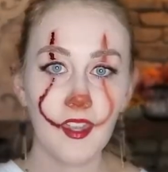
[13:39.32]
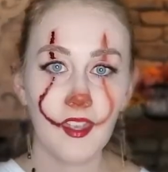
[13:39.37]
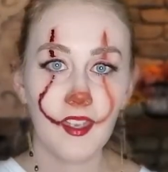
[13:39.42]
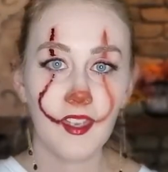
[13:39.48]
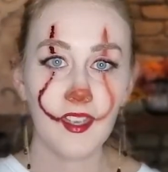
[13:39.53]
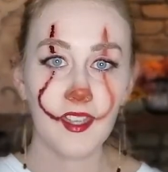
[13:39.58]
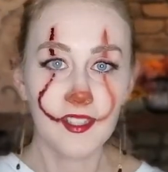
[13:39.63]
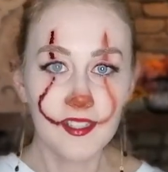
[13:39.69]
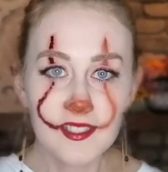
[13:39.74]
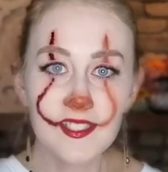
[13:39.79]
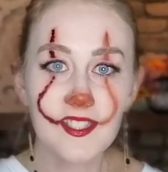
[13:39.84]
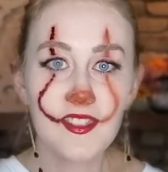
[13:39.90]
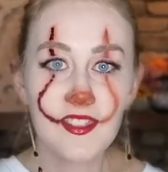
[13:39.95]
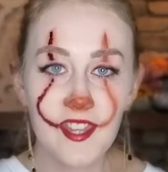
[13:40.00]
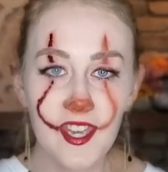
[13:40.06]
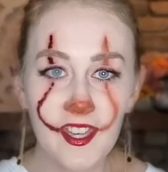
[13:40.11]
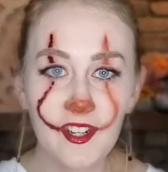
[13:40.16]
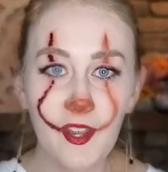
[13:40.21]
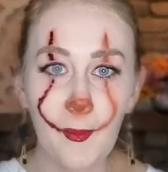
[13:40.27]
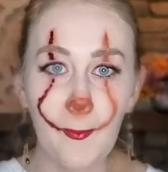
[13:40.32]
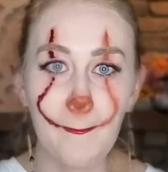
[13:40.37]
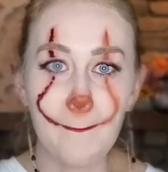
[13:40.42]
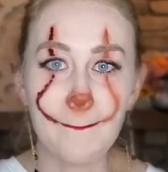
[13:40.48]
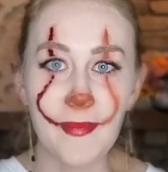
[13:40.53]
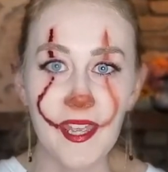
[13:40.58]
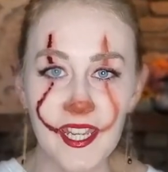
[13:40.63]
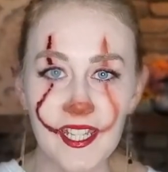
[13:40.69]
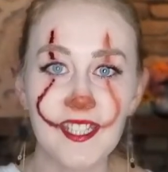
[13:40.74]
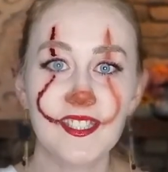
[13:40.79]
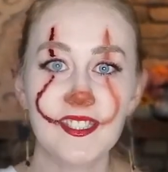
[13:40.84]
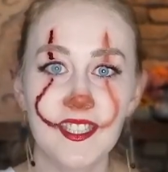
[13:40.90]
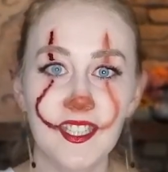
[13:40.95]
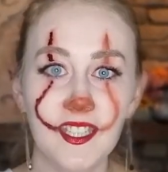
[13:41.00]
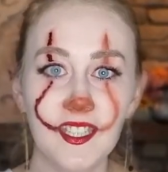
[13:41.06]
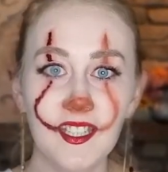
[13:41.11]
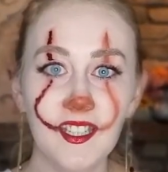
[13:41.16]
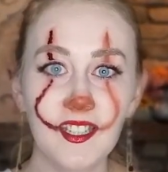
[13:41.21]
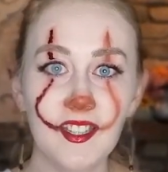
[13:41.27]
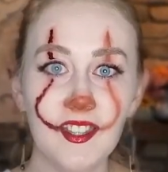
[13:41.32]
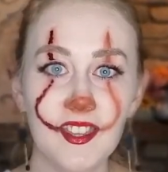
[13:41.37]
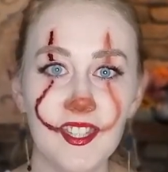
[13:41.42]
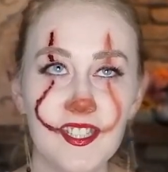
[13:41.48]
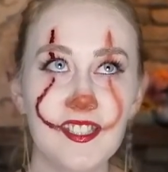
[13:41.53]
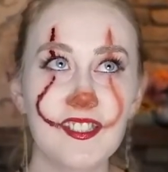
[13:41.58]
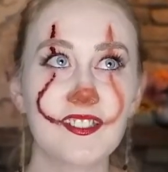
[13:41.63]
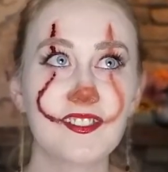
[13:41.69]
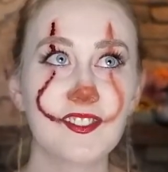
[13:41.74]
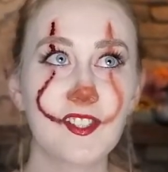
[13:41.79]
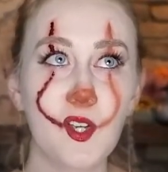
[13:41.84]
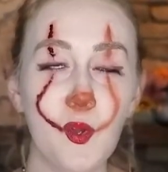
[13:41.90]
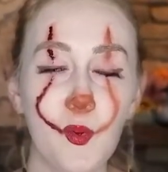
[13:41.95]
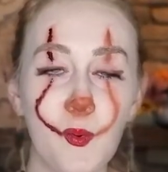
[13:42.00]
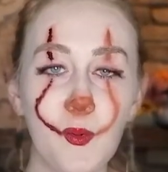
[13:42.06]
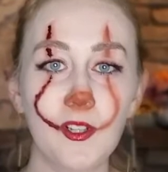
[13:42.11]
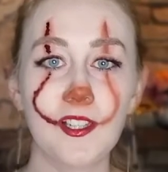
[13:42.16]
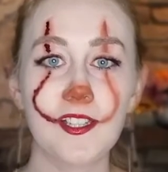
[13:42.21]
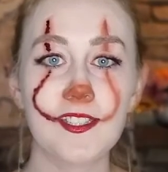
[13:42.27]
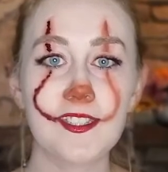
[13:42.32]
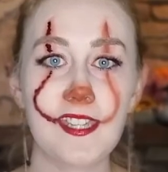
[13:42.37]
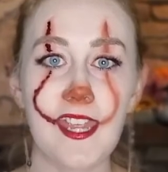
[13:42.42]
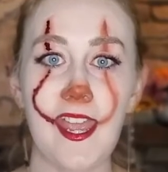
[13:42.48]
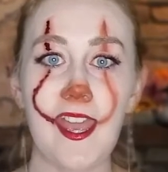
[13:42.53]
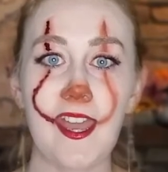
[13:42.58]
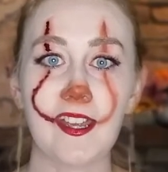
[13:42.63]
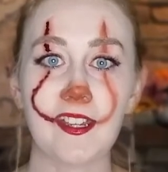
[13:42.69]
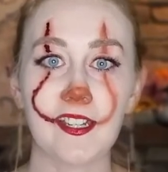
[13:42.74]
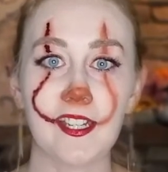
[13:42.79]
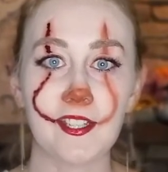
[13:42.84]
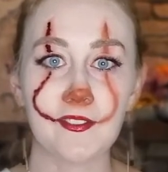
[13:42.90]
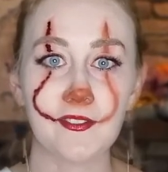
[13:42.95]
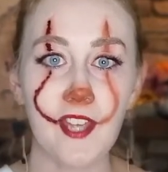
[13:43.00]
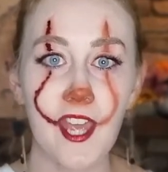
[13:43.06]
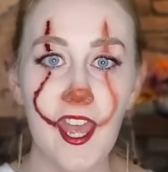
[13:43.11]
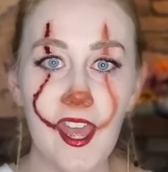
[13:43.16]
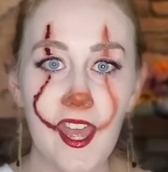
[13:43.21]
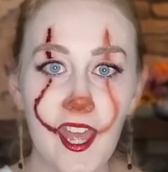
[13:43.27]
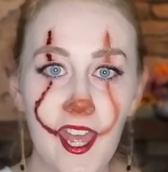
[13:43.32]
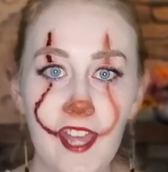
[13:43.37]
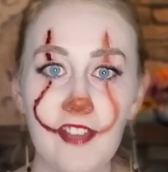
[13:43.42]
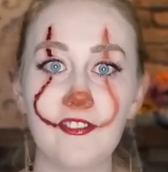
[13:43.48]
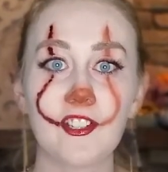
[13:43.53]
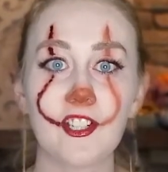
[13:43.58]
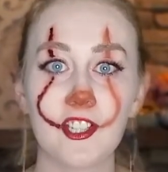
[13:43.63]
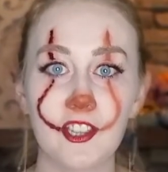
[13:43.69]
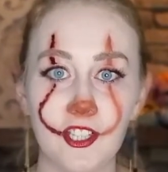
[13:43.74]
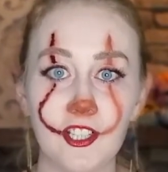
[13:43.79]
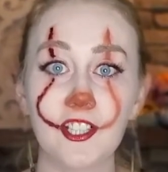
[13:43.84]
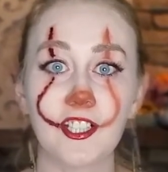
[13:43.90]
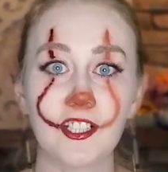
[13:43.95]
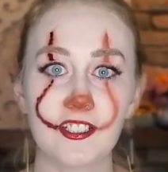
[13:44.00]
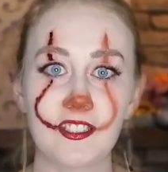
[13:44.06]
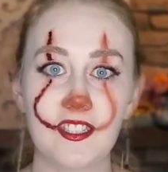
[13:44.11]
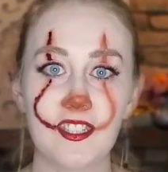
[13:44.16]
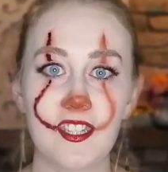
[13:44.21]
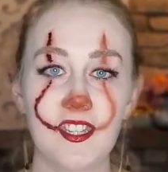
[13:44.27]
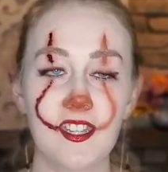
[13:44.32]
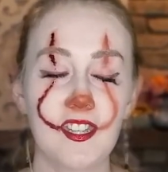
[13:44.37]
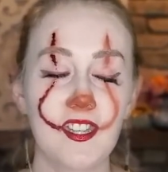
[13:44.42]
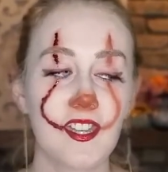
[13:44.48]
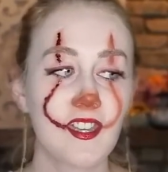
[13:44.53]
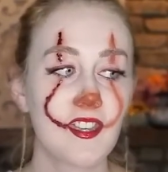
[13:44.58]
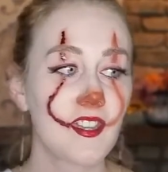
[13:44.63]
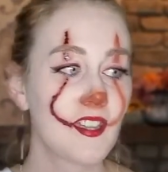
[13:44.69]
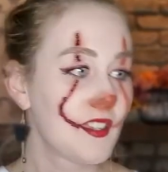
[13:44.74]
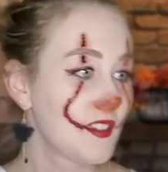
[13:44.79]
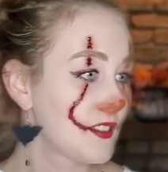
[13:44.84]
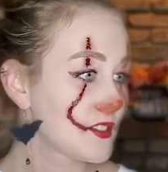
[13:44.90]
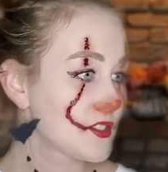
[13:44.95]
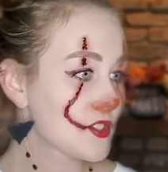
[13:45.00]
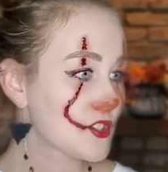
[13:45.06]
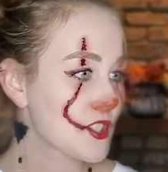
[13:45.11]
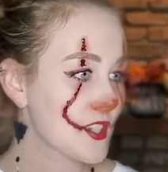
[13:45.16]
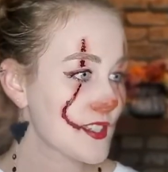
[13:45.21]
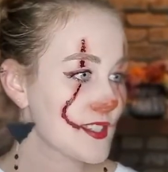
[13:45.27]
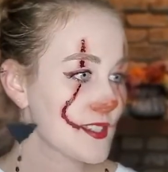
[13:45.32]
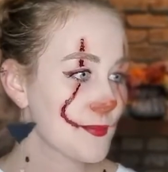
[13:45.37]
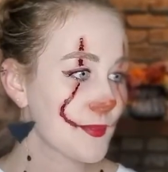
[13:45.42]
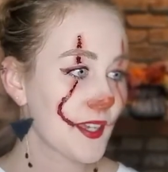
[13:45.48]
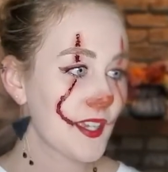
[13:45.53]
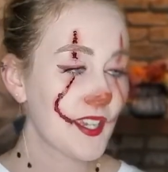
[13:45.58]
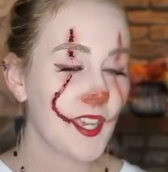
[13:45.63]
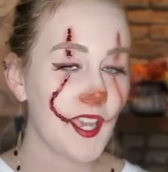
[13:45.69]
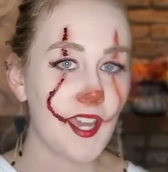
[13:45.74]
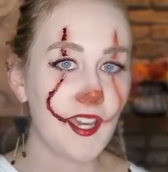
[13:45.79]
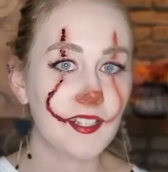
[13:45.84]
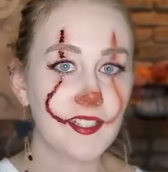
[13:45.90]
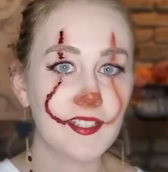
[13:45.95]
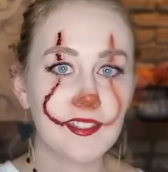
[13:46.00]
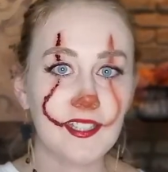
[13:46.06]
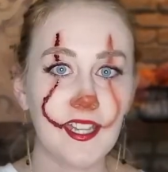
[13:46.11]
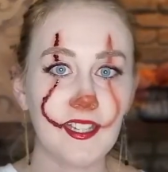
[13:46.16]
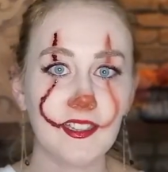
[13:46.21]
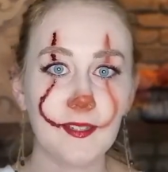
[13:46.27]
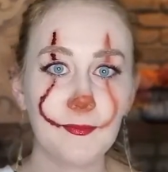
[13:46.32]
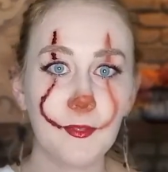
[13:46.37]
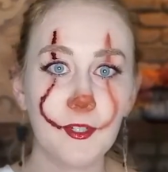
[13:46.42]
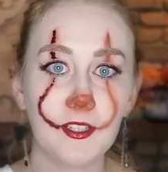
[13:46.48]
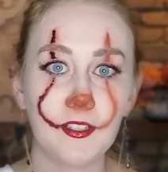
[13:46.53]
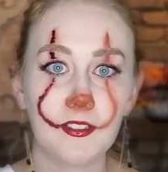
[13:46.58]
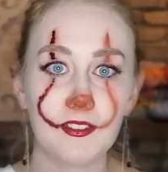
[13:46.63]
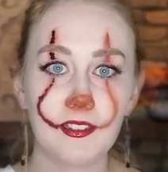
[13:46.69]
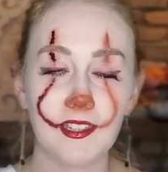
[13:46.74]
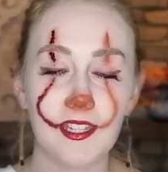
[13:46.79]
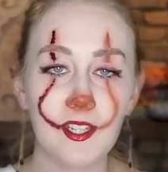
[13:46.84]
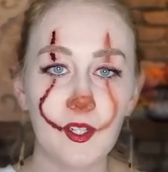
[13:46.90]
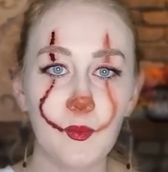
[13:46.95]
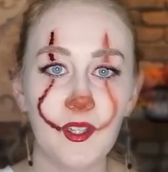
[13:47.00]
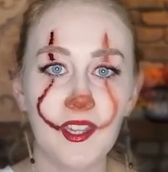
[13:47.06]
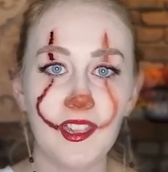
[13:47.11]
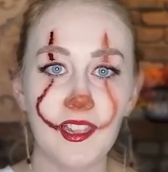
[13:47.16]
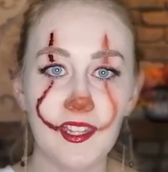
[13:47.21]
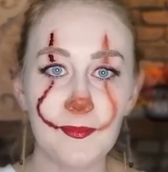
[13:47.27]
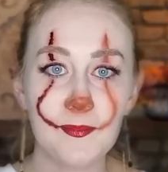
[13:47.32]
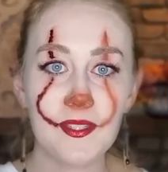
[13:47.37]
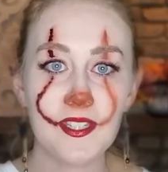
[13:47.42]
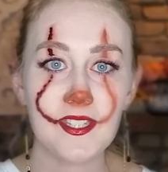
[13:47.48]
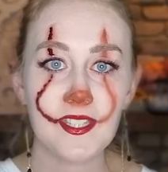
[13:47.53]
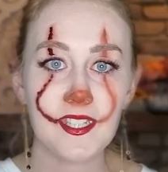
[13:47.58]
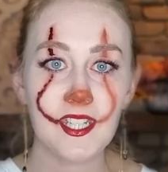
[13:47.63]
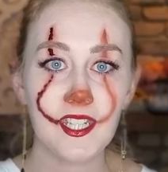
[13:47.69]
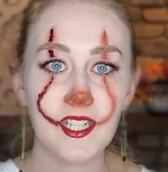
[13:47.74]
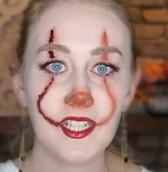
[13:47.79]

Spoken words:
Isn't that amazing? This is the coolest hack I've ever learned. Just by adding that liquid lipstick,